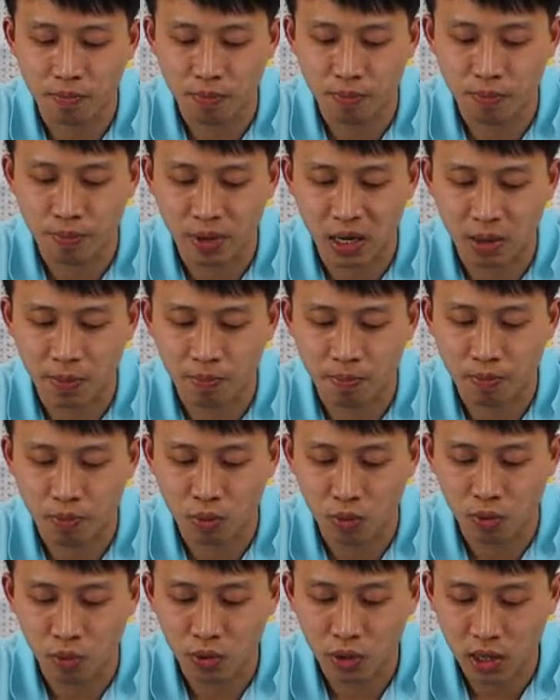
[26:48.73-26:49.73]
be
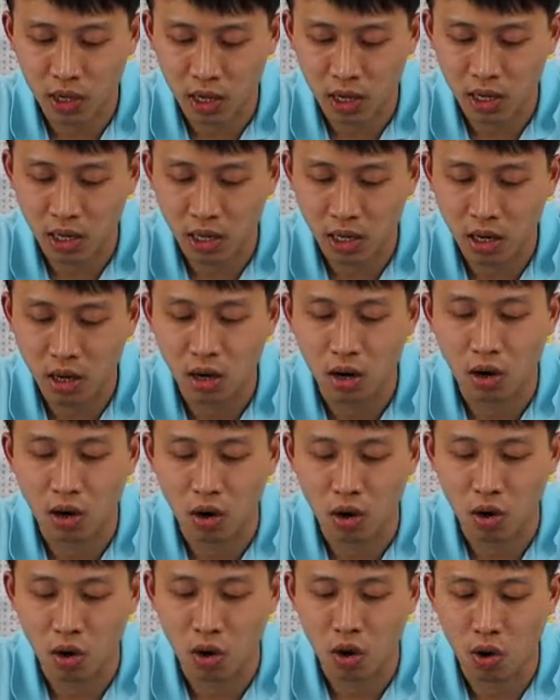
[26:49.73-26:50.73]
blue color
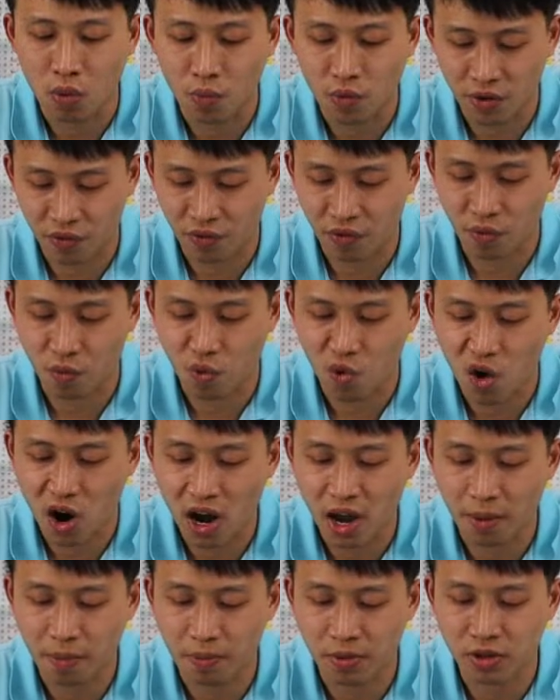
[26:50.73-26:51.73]
or with
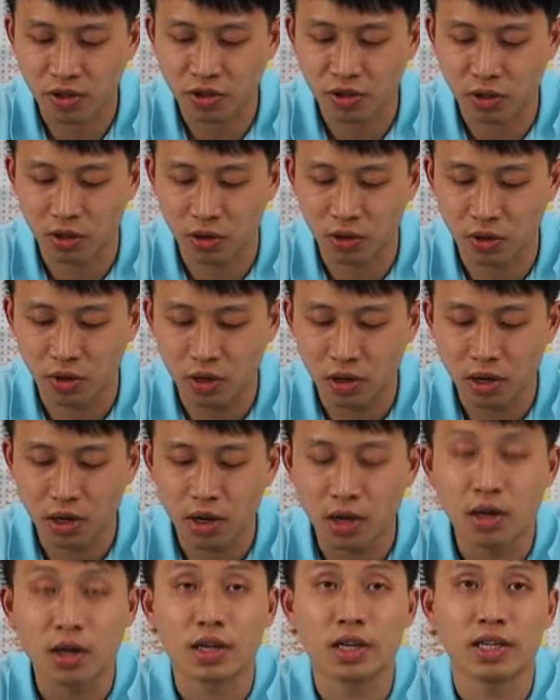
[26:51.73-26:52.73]
white visual?
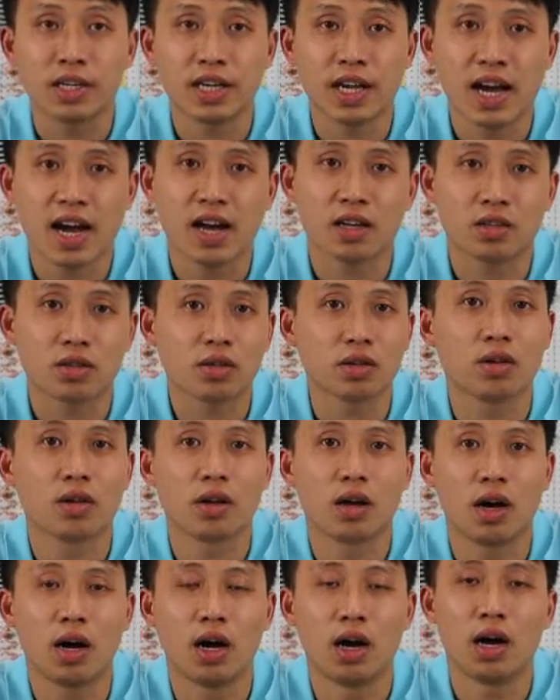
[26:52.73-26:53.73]
Yes,
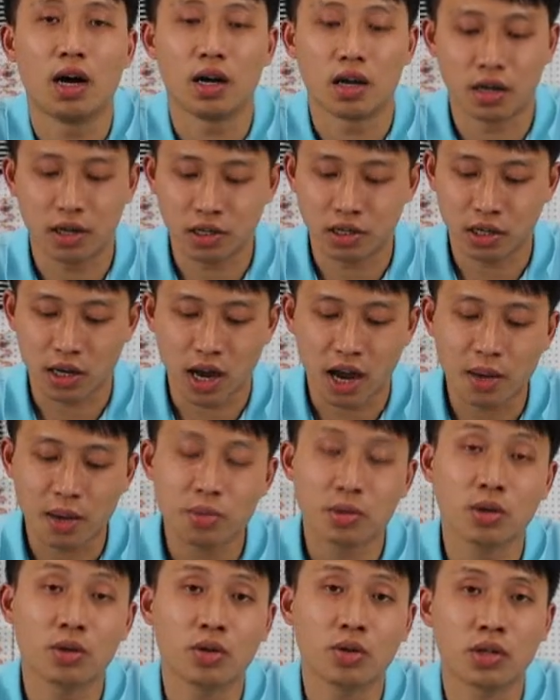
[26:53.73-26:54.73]
it's
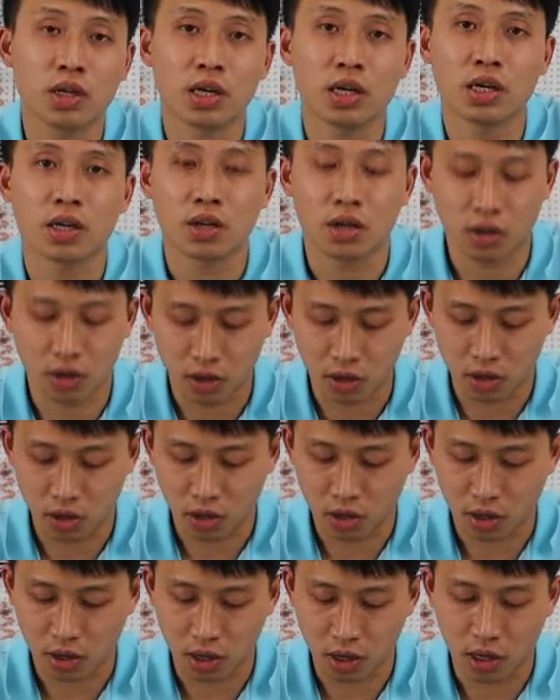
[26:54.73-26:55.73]
absolutely.
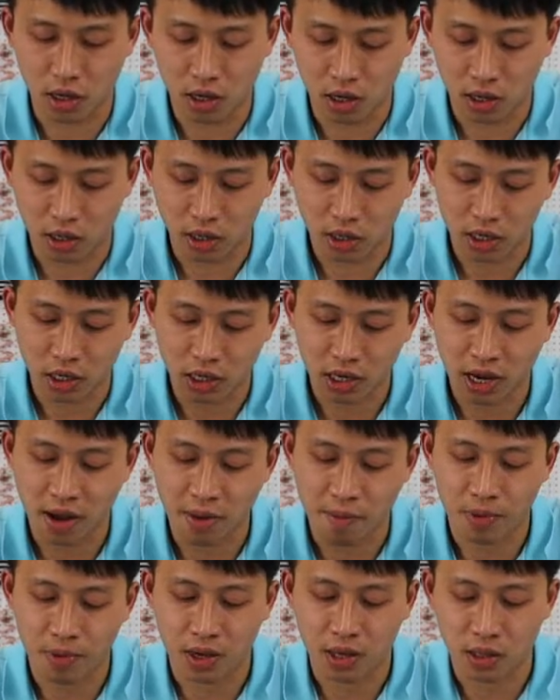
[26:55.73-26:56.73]
It can
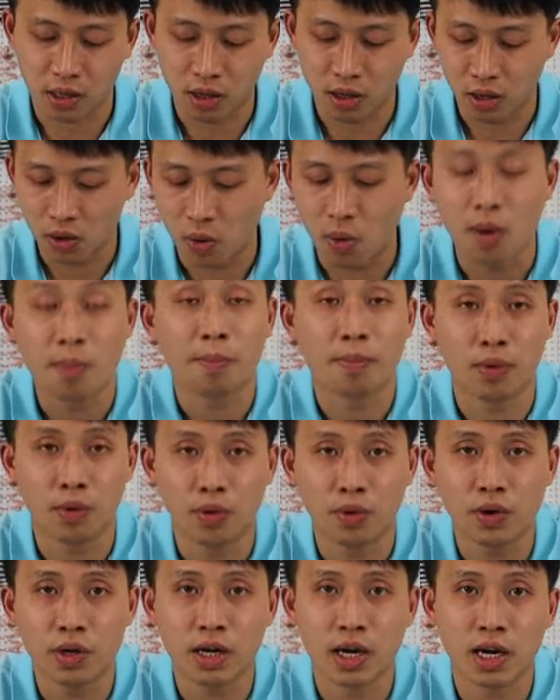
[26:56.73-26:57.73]
be the
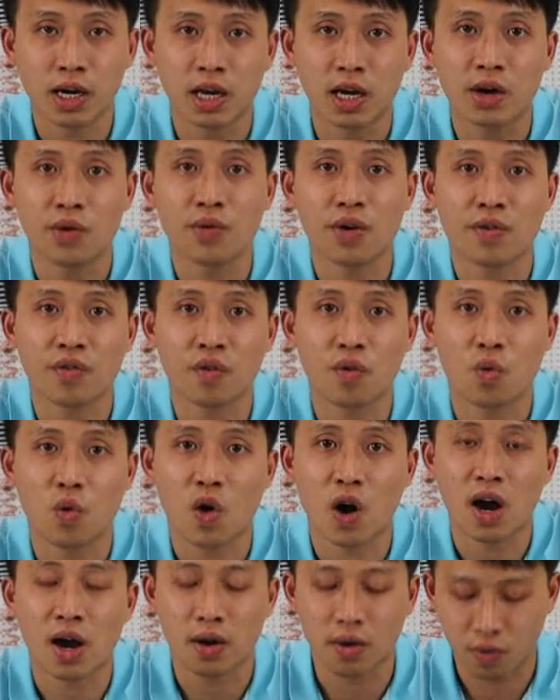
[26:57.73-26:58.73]
blue color with
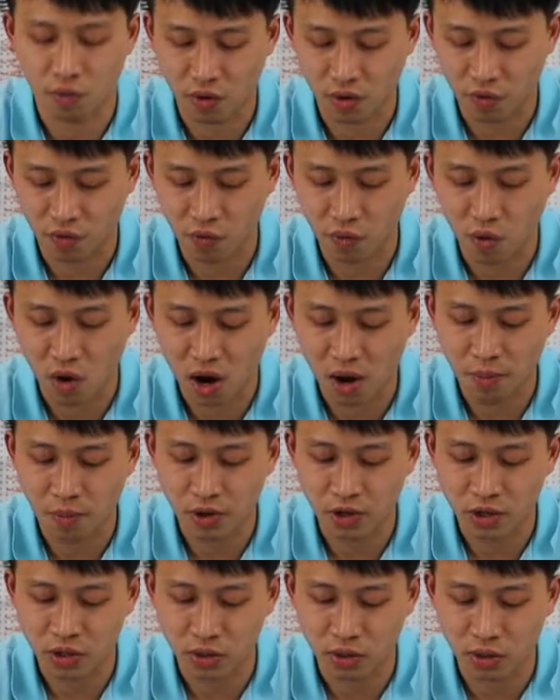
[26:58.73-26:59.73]
white
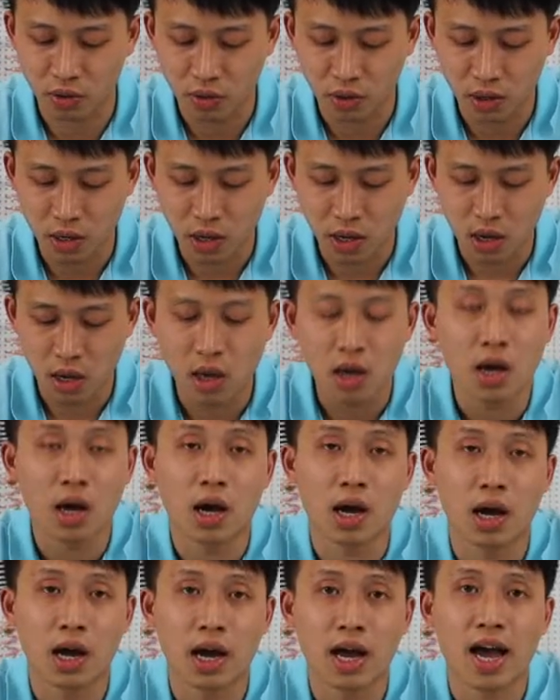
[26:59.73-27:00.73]
visual.
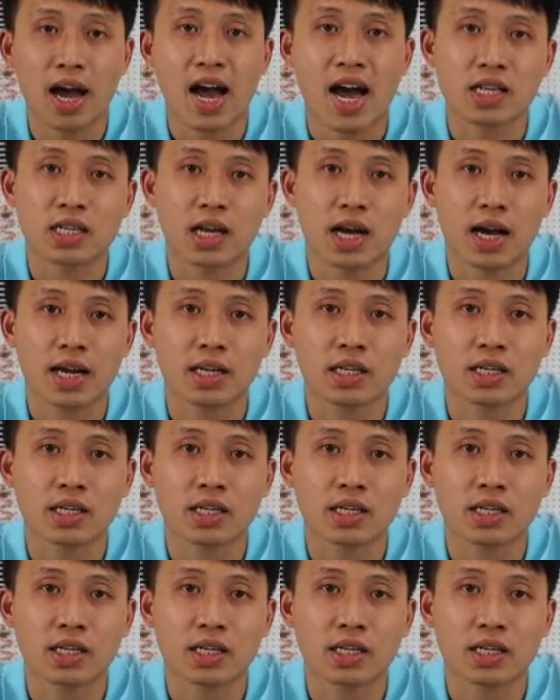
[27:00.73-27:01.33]
As I